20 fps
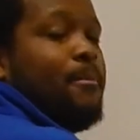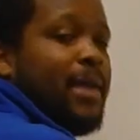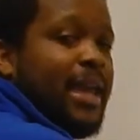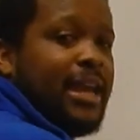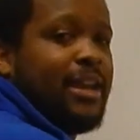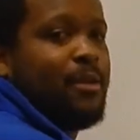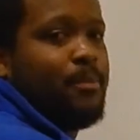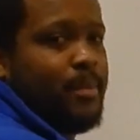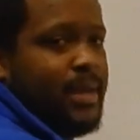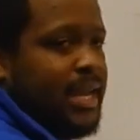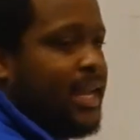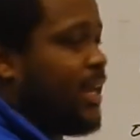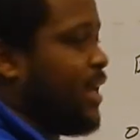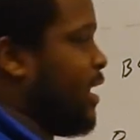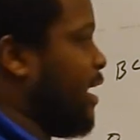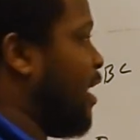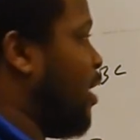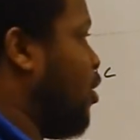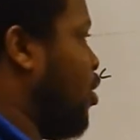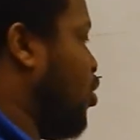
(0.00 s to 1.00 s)
man-to-man
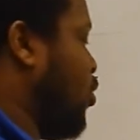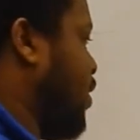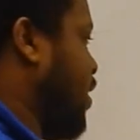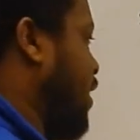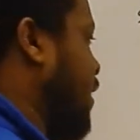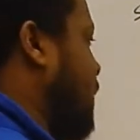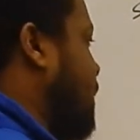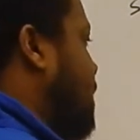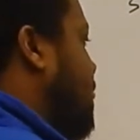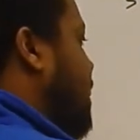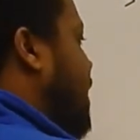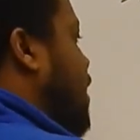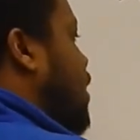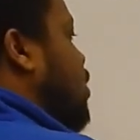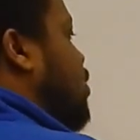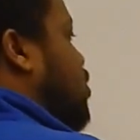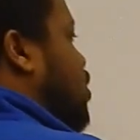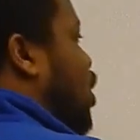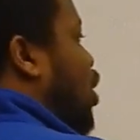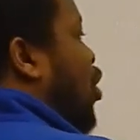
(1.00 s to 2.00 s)
now, okay?
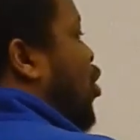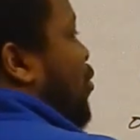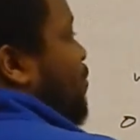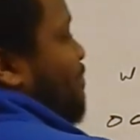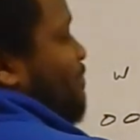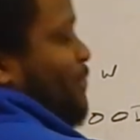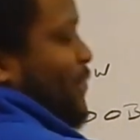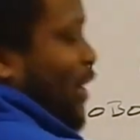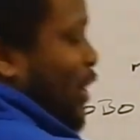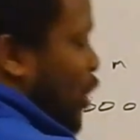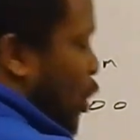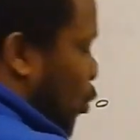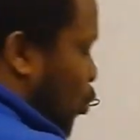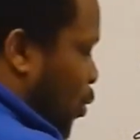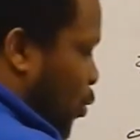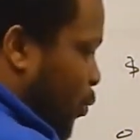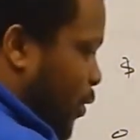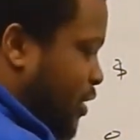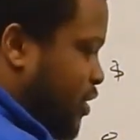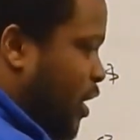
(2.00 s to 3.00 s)
So, you know,
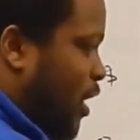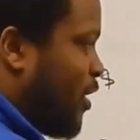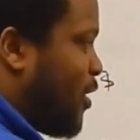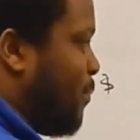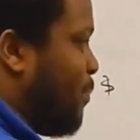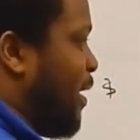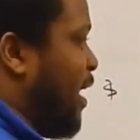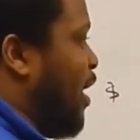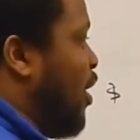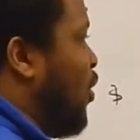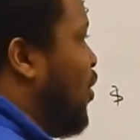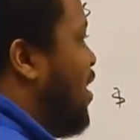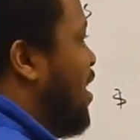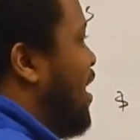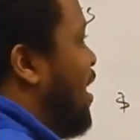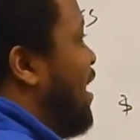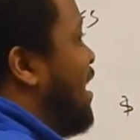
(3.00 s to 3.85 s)
when we talk about